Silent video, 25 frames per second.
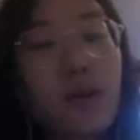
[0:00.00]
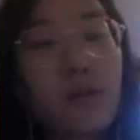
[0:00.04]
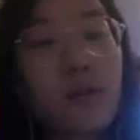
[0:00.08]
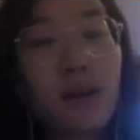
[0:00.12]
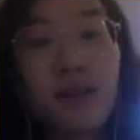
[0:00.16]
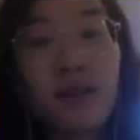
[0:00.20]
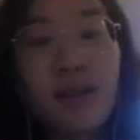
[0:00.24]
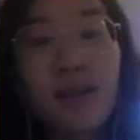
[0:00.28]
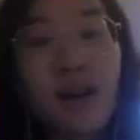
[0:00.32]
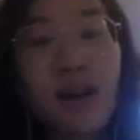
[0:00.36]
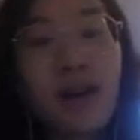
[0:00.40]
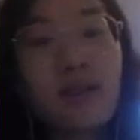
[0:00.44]

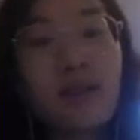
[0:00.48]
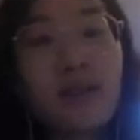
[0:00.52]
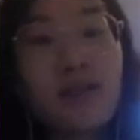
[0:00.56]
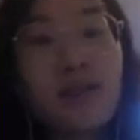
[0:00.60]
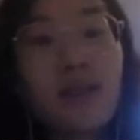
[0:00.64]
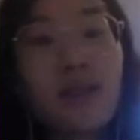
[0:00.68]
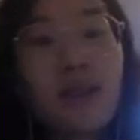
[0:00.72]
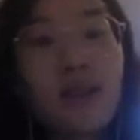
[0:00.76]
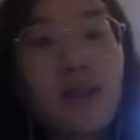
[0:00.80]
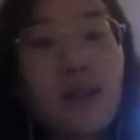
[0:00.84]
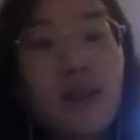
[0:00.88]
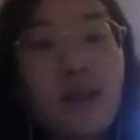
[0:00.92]
about that,
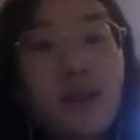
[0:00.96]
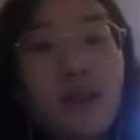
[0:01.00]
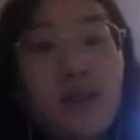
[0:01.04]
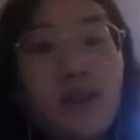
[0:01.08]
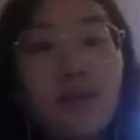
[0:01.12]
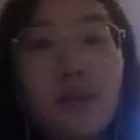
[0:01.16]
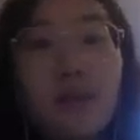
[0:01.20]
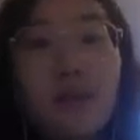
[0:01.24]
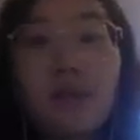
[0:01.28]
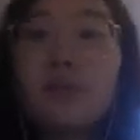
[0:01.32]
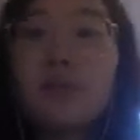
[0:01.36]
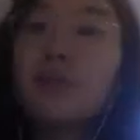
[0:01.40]
and
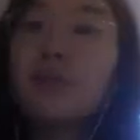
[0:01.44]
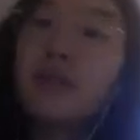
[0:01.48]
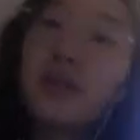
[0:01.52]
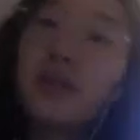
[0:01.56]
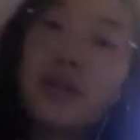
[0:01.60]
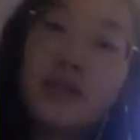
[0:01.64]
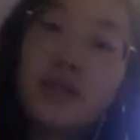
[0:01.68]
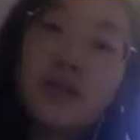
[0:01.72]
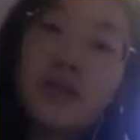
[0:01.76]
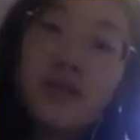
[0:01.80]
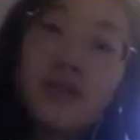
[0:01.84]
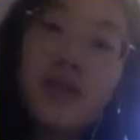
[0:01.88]
we will
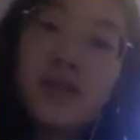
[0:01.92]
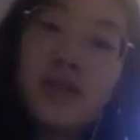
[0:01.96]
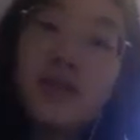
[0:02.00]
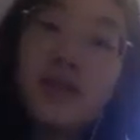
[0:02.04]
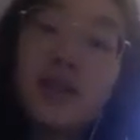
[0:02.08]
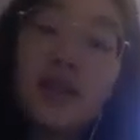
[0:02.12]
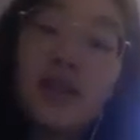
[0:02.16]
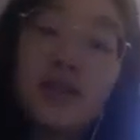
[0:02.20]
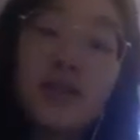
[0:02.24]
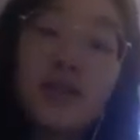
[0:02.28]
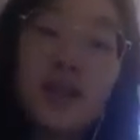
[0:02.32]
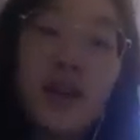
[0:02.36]
end
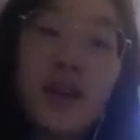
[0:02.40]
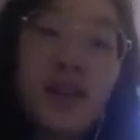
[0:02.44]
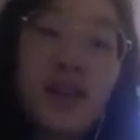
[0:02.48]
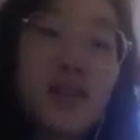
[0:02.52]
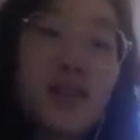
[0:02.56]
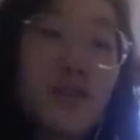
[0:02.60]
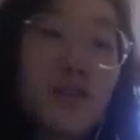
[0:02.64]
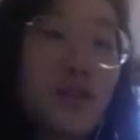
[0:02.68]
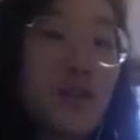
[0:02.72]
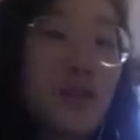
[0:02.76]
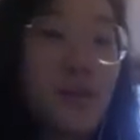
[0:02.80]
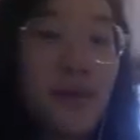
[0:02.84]
today's
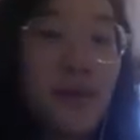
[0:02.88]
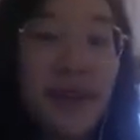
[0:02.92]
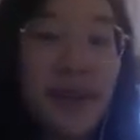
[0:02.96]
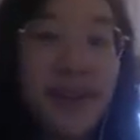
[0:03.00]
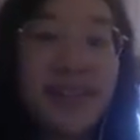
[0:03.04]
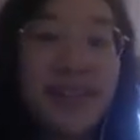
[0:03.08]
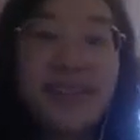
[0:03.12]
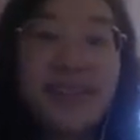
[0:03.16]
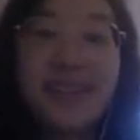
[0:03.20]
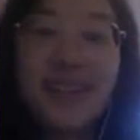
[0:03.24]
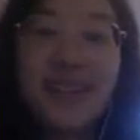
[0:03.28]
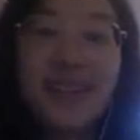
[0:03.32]
class with a
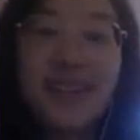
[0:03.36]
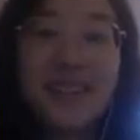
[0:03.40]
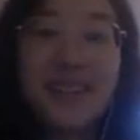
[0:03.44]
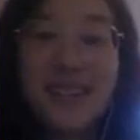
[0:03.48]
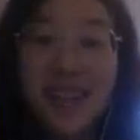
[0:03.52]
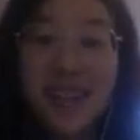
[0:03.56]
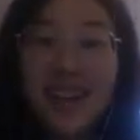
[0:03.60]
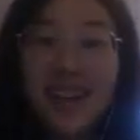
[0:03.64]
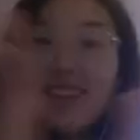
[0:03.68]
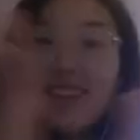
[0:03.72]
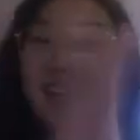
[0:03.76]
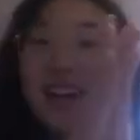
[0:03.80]
prayer. Hands
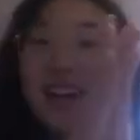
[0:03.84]
together,